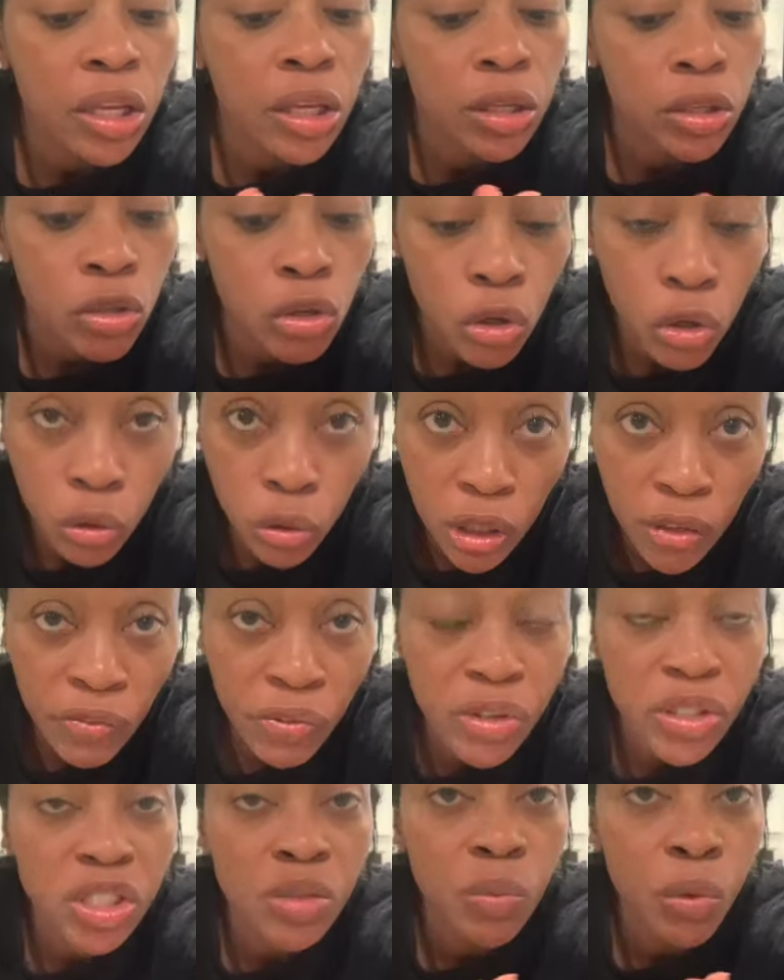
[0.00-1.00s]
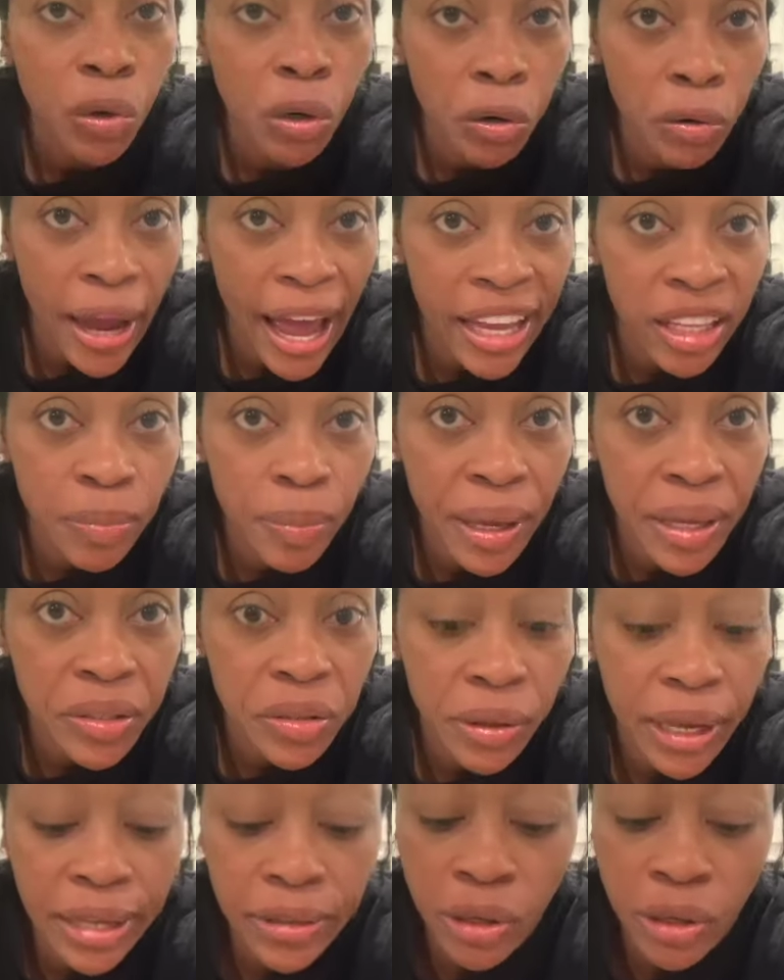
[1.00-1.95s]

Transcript: you can look for some more cracked beans, okay?